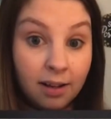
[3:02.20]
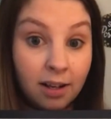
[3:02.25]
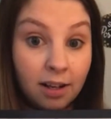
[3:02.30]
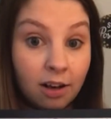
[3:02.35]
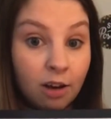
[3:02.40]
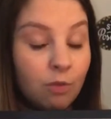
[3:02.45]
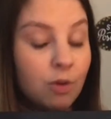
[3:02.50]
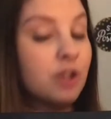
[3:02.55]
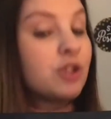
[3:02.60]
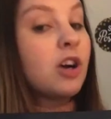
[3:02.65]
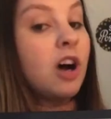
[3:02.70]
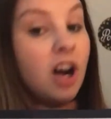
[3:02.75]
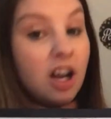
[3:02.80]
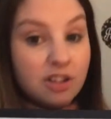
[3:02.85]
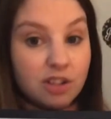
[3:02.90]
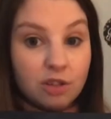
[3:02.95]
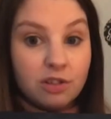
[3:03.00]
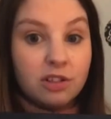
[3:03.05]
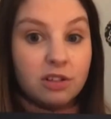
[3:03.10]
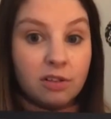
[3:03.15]
which
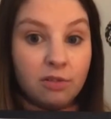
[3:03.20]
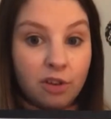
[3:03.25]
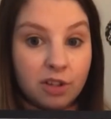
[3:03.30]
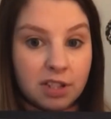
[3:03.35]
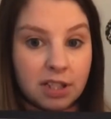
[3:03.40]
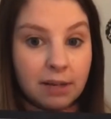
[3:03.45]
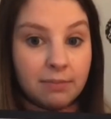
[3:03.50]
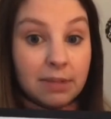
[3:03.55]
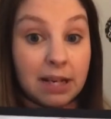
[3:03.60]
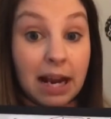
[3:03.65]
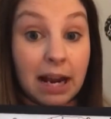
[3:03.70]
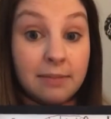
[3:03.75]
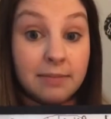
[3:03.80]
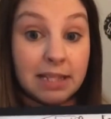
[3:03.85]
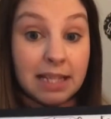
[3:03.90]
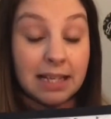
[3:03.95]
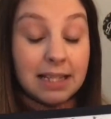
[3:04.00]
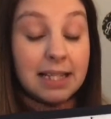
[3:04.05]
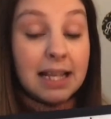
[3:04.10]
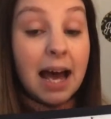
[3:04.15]
also sometimes
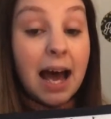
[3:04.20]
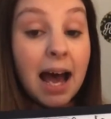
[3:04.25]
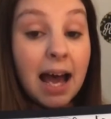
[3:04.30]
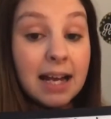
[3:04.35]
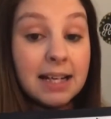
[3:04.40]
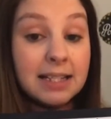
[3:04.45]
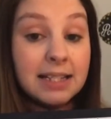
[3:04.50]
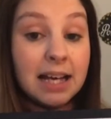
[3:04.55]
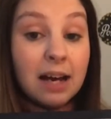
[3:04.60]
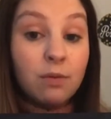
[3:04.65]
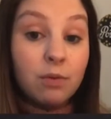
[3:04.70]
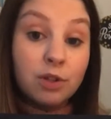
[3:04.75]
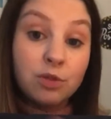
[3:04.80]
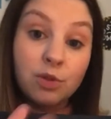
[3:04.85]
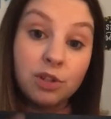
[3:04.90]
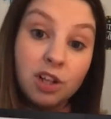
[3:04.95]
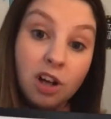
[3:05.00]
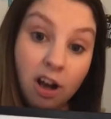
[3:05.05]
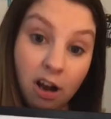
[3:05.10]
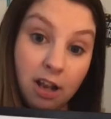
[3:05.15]
says the I sound, which we're
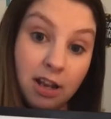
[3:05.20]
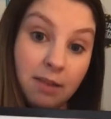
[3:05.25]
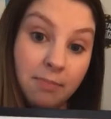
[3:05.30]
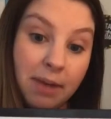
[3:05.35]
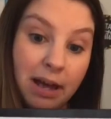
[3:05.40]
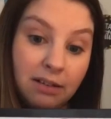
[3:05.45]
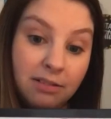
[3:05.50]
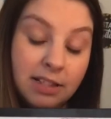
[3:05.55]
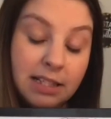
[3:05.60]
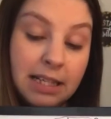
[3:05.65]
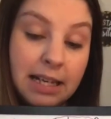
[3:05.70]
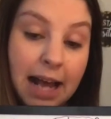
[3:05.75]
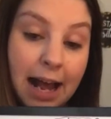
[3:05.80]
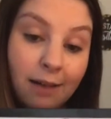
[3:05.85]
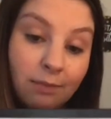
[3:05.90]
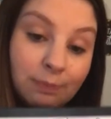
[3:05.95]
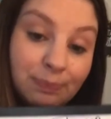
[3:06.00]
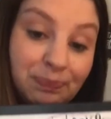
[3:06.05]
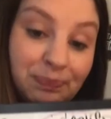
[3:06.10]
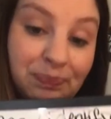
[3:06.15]
talking about today.
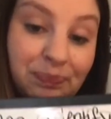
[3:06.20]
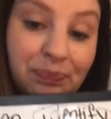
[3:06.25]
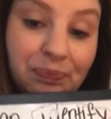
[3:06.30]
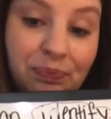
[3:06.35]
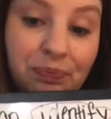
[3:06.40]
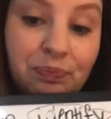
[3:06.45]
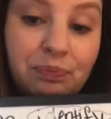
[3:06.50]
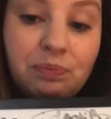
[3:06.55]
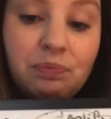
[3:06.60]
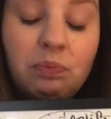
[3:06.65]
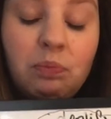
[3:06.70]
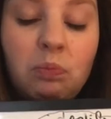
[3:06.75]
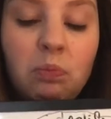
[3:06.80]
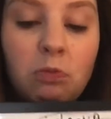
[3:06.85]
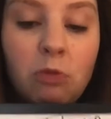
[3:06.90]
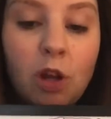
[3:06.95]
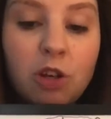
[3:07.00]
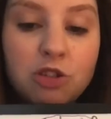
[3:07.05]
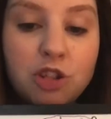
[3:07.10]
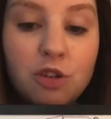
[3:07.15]

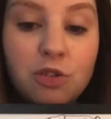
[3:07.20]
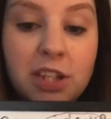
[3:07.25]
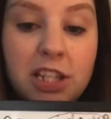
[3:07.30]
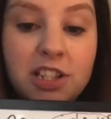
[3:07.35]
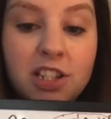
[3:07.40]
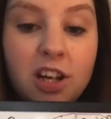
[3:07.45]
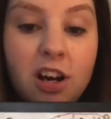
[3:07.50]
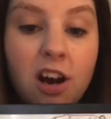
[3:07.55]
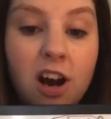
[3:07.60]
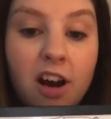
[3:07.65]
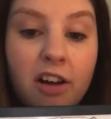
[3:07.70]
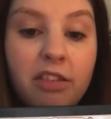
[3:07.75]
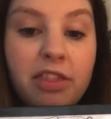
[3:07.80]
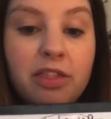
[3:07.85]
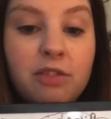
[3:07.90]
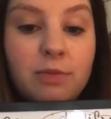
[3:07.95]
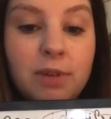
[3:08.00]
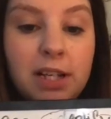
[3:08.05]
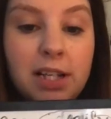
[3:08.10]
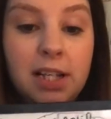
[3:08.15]
So these are our
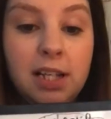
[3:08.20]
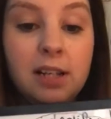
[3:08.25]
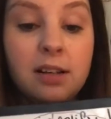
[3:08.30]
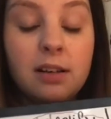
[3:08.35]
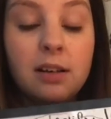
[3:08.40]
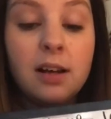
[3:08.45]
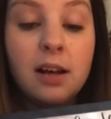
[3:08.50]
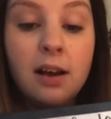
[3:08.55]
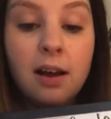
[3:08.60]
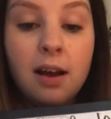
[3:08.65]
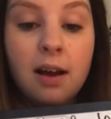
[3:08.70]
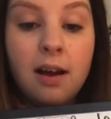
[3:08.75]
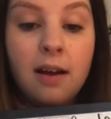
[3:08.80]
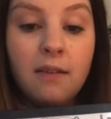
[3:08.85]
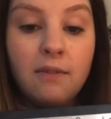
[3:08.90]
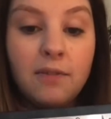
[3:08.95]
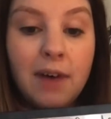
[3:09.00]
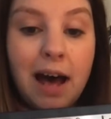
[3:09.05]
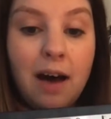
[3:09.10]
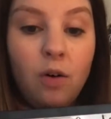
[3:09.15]
3
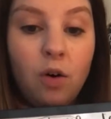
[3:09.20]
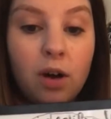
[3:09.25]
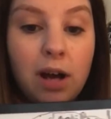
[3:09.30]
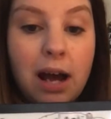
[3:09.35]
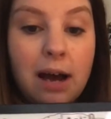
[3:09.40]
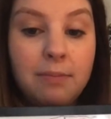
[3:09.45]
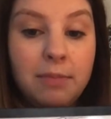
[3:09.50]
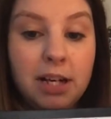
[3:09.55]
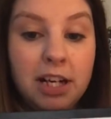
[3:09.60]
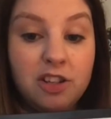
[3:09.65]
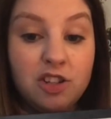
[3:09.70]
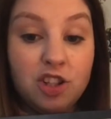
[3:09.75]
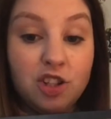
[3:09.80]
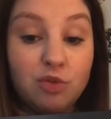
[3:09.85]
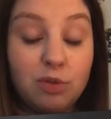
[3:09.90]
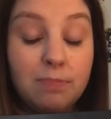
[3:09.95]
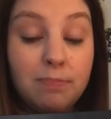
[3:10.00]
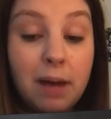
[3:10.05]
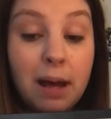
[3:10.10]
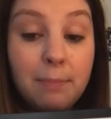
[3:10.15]
vowel combinations.
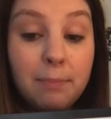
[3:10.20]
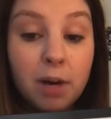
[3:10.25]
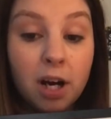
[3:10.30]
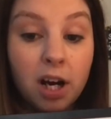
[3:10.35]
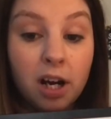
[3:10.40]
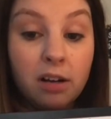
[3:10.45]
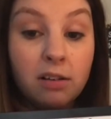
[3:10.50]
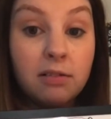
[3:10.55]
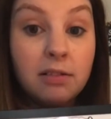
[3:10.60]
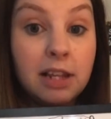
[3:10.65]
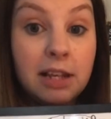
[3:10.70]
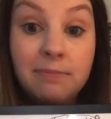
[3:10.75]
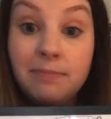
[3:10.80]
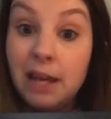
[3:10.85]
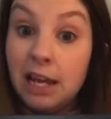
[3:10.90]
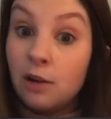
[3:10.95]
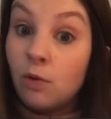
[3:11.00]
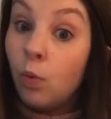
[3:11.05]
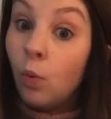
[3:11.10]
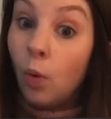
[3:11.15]
Remember, they
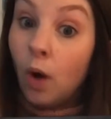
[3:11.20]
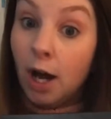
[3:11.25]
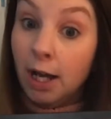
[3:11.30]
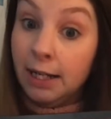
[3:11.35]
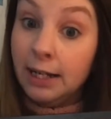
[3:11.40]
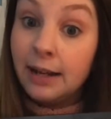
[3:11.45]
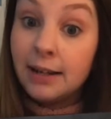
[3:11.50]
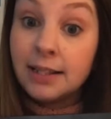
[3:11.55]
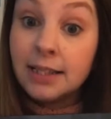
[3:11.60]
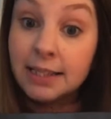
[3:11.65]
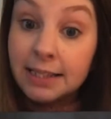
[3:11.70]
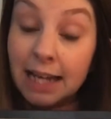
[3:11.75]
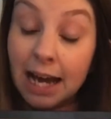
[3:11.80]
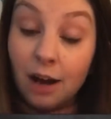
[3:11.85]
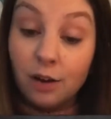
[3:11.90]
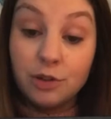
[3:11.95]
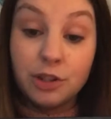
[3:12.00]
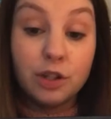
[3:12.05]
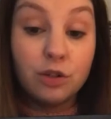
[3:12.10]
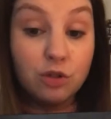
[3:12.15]
make one
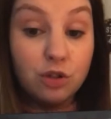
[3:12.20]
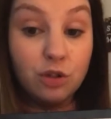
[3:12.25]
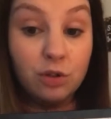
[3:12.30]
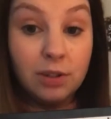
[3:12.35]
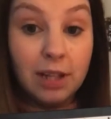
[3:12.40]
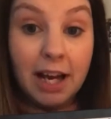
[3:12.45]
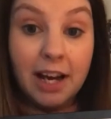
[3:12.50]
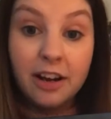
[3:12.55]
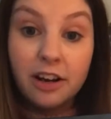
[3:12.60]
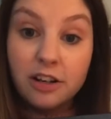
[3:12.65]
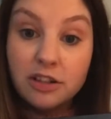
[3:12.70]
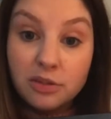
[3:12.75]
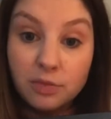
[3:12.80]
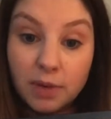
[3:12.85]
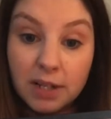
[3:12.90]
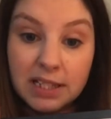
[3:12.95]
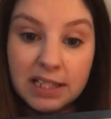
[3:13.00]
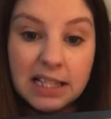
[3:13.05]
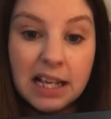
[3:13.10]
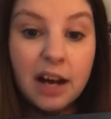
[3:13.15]
sound. So 2 letters,
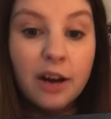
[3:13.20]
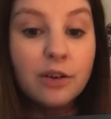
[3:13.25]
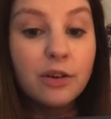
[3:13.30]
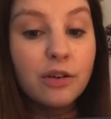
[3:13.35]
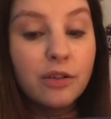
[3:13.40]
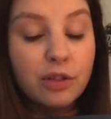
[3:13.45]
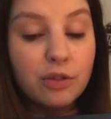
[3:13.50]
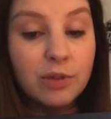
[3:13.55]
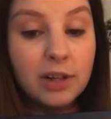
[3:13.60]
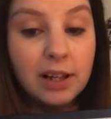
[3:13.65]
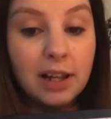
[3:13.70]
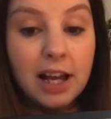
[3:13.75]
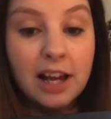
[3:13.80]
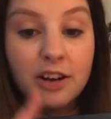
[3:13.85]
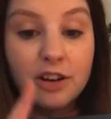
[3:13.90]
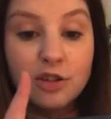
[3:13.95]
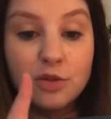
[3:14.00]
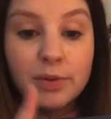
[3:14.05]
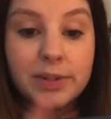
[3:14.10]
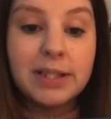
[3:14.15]
1 sound, 3
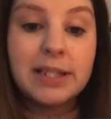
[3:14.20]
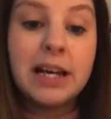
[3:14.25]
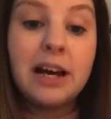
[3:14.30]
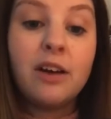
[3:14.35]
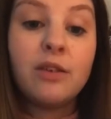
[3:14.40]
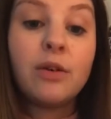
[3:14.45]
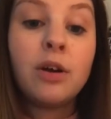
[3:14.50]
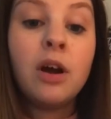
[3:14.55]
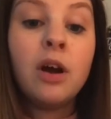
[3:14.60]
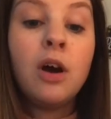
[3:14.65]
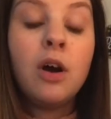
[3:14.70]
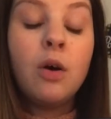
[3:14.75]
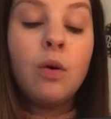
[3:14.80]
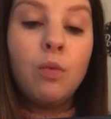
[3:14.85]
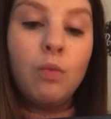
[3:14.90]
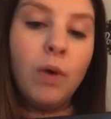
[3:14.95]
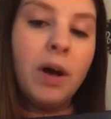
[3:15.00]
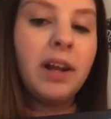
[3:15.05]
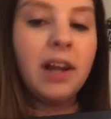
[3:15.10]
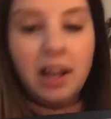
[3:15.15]
letters, 1 sound,
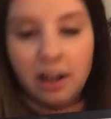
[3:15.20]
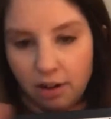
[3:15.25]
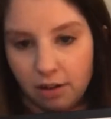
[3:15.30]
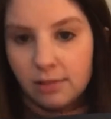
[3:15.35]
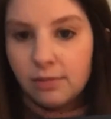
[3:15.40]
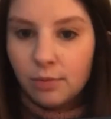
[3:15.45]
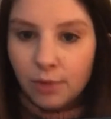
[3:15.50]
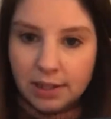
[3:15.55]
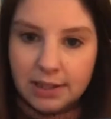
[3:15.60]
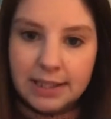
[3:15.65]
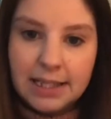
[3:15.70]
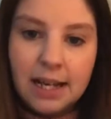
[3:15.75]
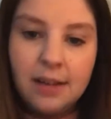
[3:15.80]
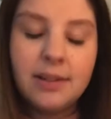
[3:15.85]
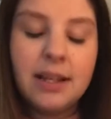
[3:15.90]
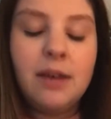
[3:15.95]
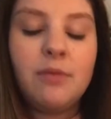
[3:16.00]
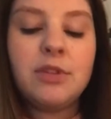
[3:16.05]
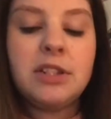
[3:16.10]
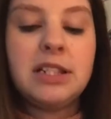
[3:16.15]
1 letter, 1 sound.
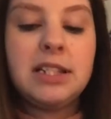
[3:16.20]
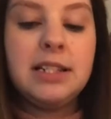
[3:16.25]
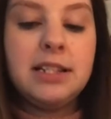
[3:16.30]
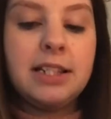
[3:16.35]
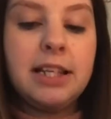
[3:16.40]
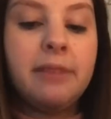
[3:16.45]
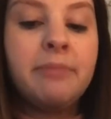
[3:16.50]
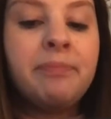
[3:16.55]
That one's easy.